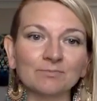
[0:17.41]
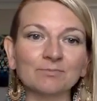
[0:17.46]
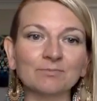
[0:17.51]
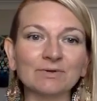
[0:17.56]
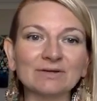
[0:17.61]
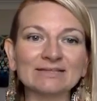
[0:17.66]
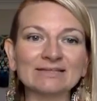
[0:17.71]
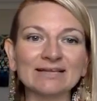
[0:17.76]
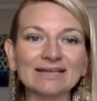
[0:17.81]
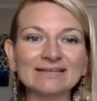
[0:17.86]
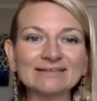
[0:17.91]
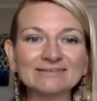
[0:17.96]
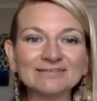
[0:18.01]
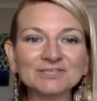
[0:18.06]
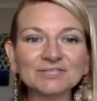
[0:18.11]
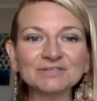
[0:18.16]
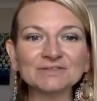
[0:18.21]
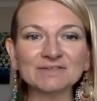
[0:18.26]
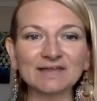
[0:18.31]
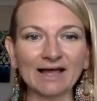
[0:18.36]
but it's
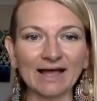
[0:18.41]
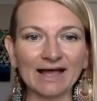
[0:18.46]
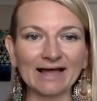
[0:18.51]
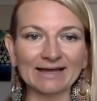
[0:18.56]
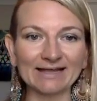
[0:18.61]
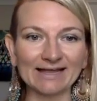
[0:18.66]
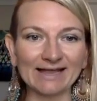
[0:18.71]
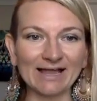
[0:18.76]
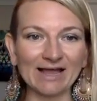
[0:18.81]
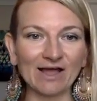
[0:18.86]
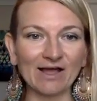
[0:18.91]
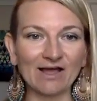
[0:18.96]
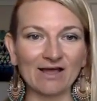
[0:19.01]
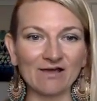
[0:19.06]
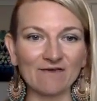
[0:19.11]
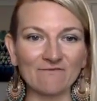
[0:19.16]
just a higher